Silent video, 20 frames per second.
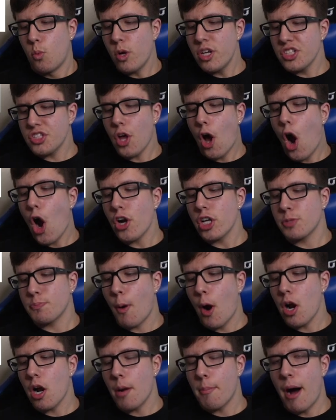What is the hardest
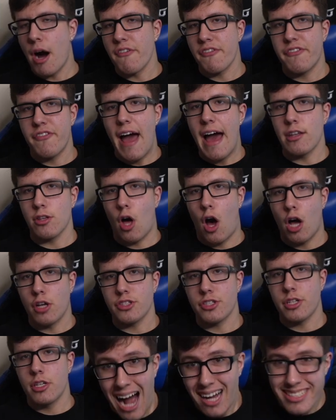part about fat
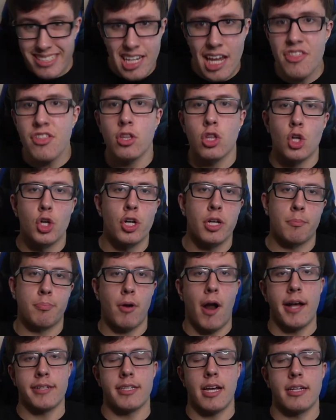loss? I'd say the learning
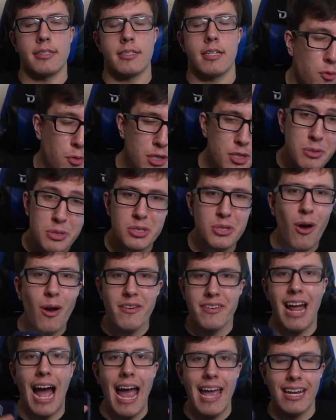process. When you
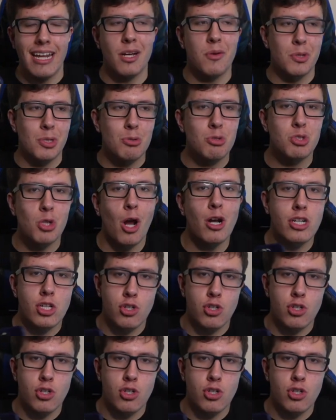start dieting, when you start